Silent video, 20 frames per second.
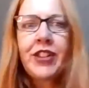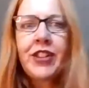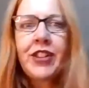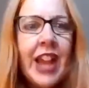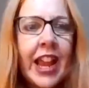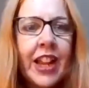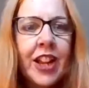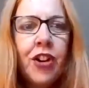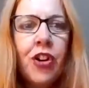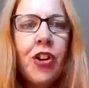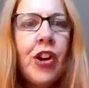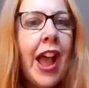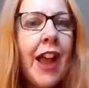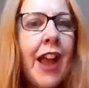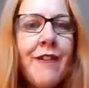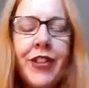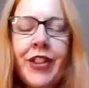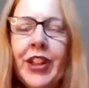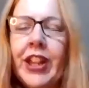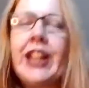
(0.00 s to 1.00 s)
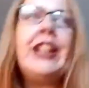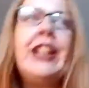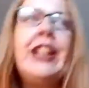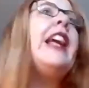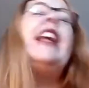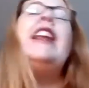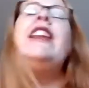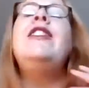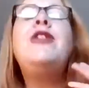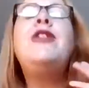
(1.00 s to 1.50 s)
the decor, everything, and it
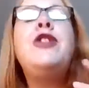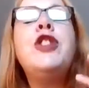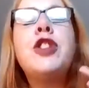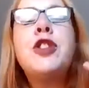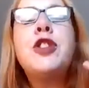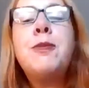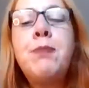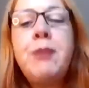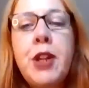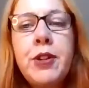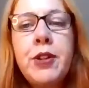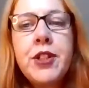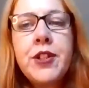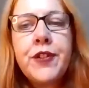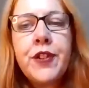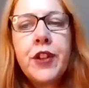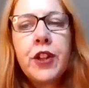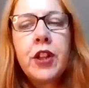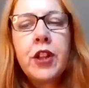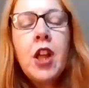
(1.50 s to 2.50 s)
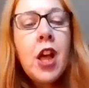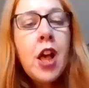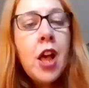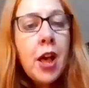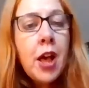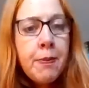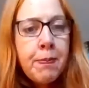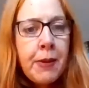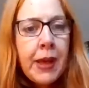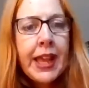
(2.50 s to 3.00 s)
is just beautiful.
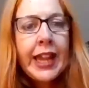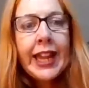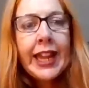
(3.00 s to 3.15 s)
But